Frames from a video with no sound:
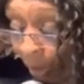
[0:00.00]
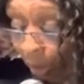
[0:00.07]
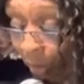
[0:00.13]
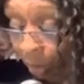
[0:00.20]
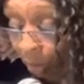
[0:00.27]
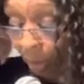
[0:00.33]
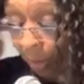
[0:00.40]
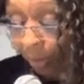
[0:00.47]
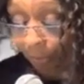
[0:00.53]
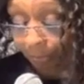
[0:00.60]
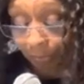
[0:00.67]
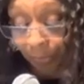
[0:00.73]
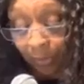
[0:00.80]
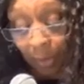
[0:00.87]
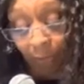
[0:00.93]
you, Lord,
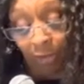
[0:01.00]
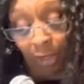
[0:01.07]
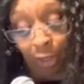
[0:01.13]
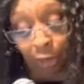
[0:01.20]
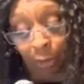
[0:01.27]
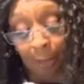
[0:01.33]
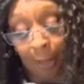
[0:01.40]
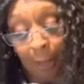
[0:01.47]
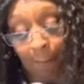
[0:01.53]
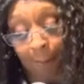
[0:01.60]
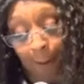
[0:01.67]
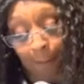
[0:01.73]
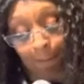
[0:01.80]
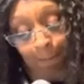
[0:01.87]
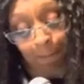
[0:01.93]
feed your
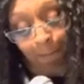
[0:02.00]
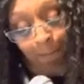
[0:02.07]
people.